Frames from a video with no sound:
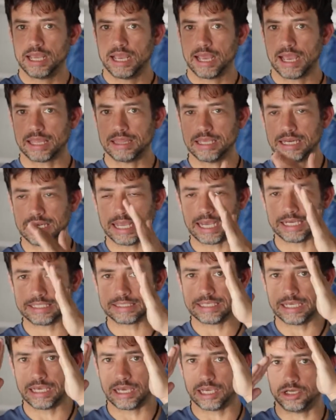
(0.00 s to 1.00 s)
And the next
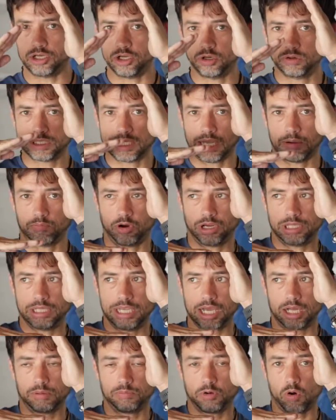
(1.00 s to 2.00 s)
thing I do is I bring the
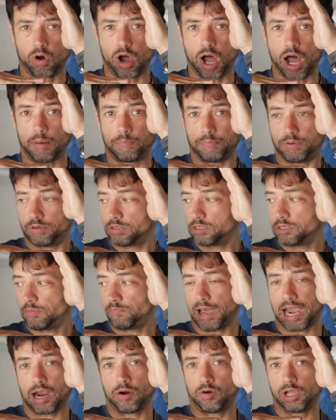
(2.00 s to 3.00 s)
elbow up to
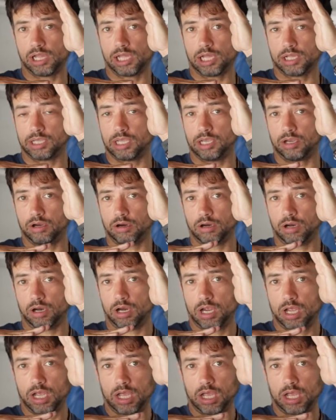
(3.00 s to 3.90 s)
parallel here,